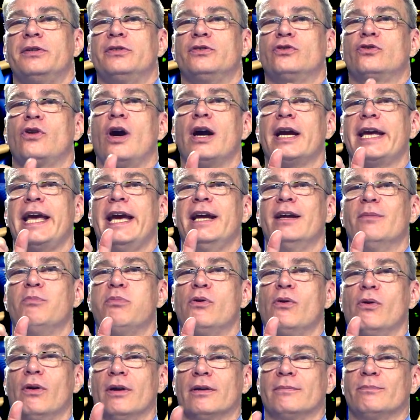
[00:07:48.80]
truncate a
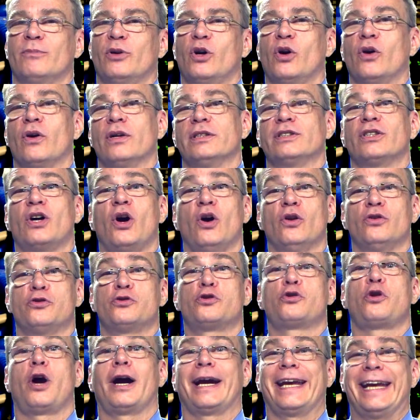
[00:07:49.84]
port, or it's called
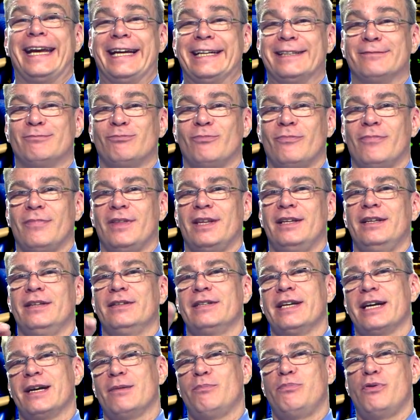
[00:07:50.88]
trunking. You
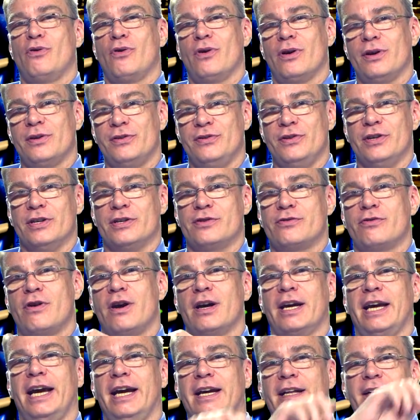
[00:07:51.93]
take a port and you
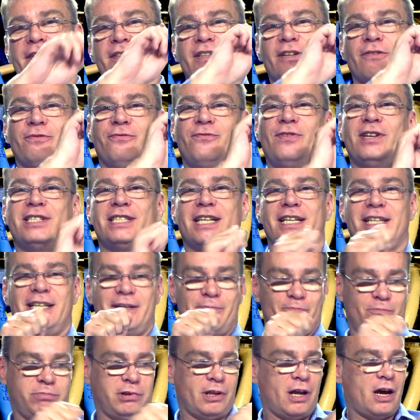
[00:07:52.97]
truncate it and you physically
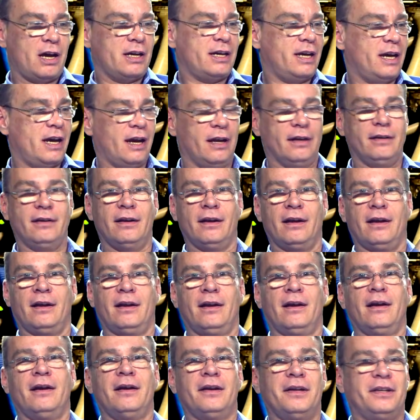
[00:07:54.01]
plug in.
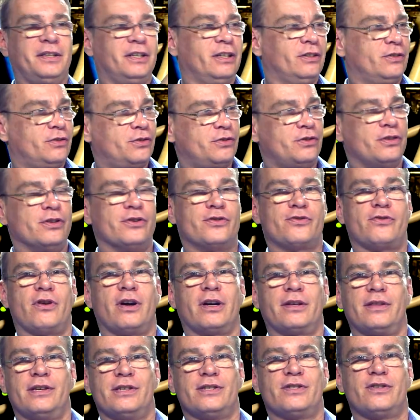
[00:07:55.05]
You, you
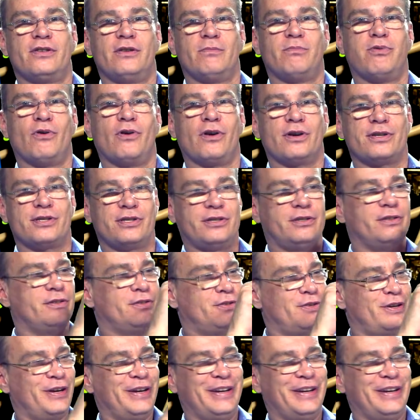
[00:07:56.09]
trunk these two ports. You,